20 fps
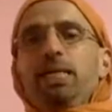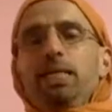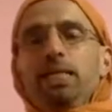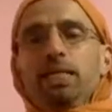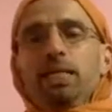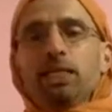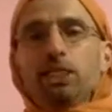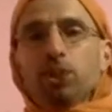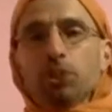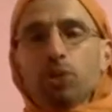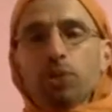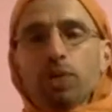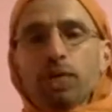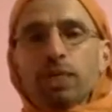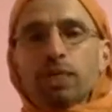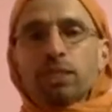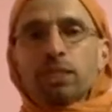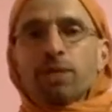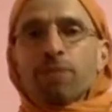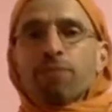In other
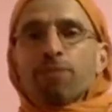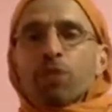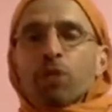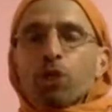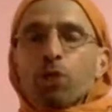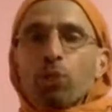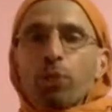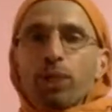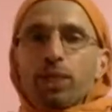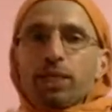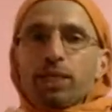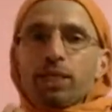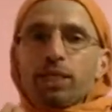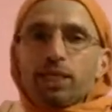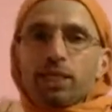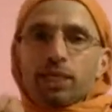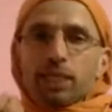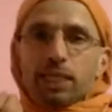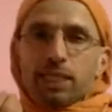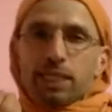words,
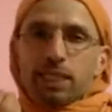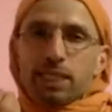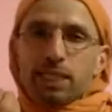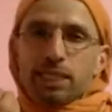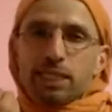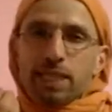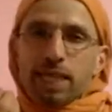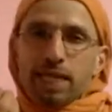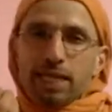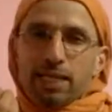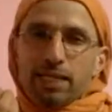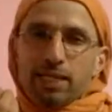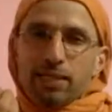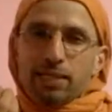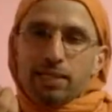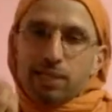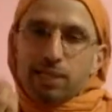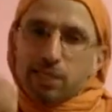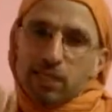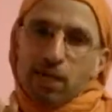whether it is at
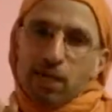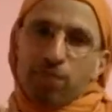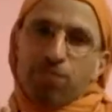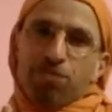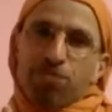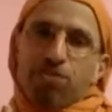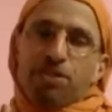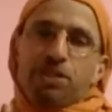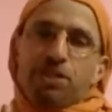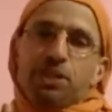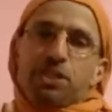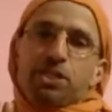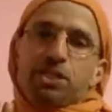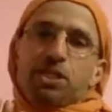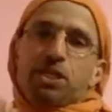discomfort,